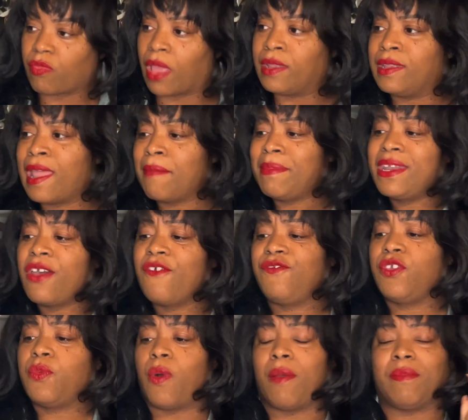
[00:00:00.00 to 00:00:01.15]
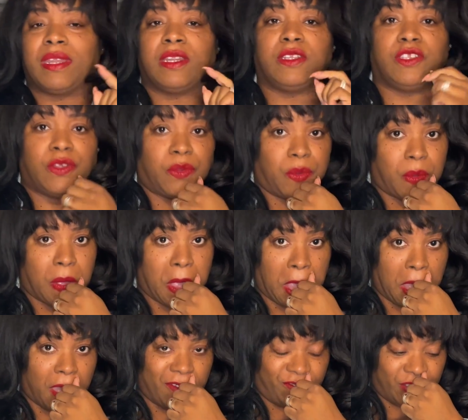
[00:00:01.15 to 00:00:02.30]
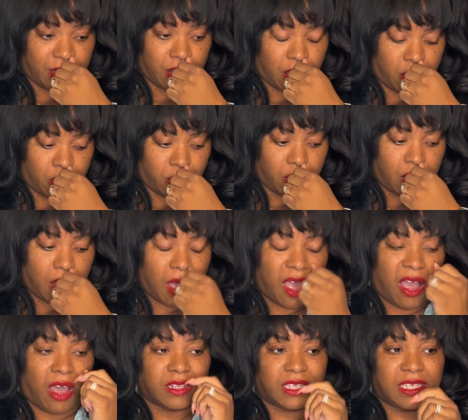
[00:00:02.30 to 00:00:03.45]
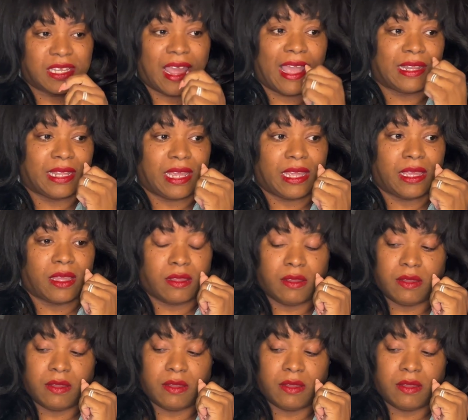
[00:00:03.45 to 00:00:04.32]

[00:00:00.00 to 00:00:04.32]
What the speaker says: let me know if you want me to do a video on styling